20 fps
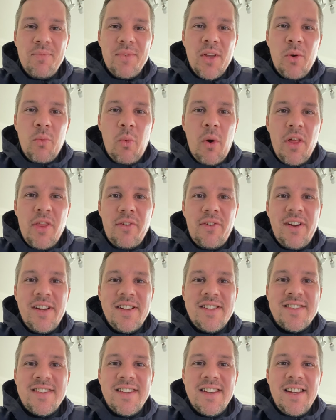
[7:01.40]
whether
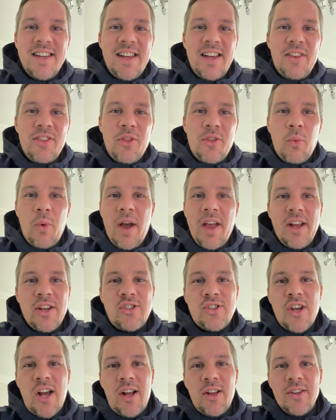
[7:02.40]
it's the way a
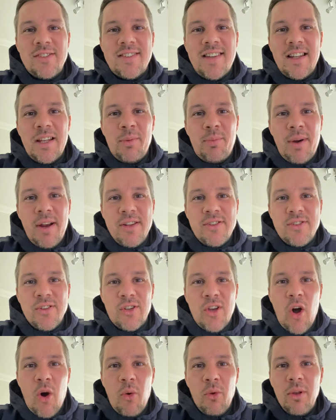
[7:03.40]
child celebrates a
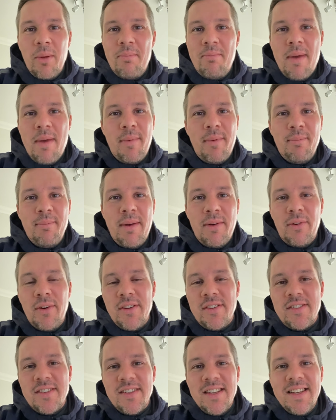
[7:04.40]
goal and
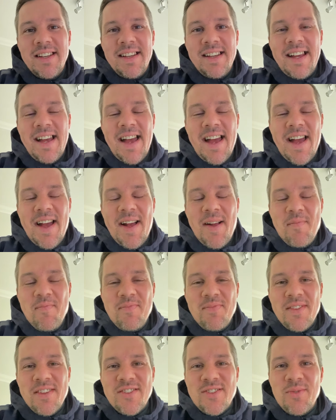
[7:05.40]
mirrors
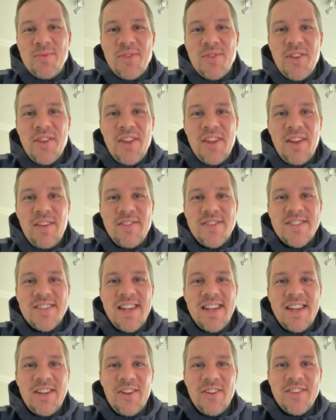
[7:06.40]
something that they've
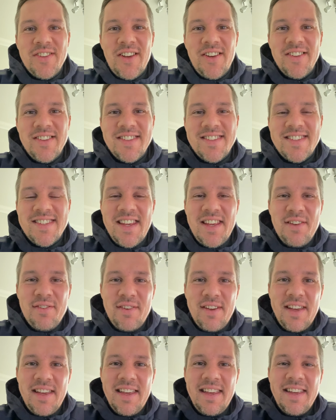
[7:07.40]
seen on
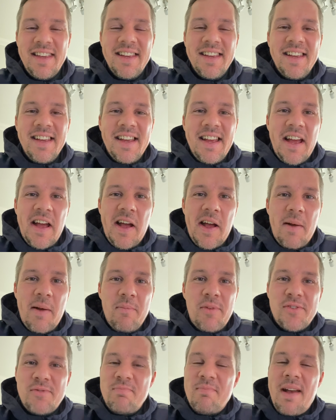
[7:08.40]
TV.
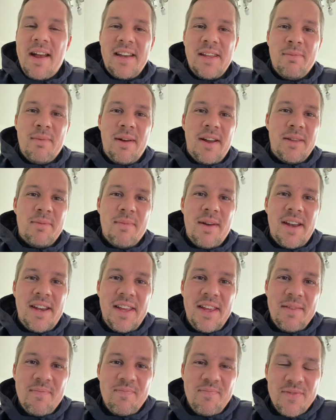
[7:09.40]
There's
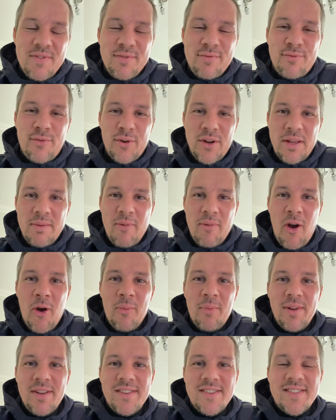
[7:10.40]
many funny
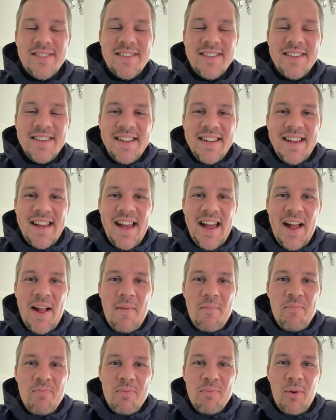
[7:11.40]
moments,
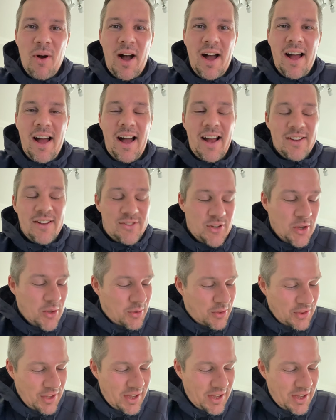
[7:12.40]
but I'm